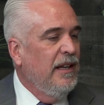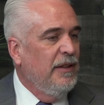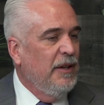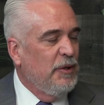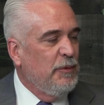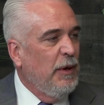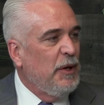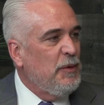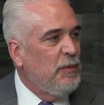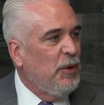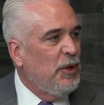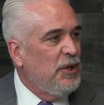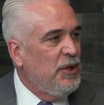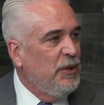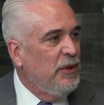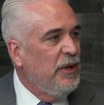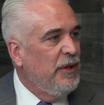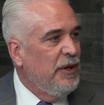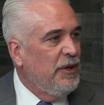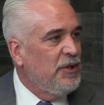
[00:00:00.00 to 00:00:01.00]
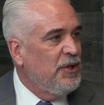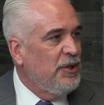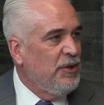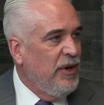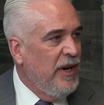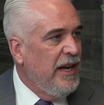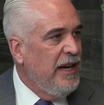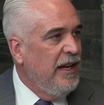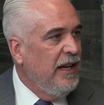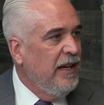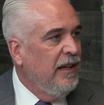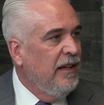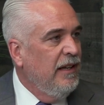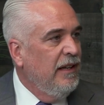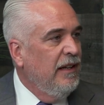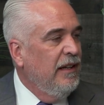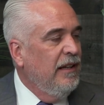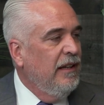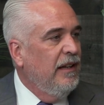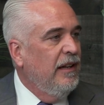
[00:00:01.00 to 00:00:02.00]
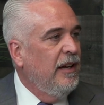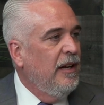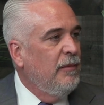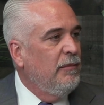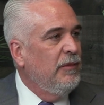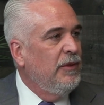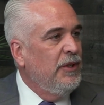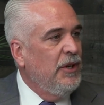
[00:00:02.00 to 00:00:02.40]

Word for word: There's much more to it. There's training, um,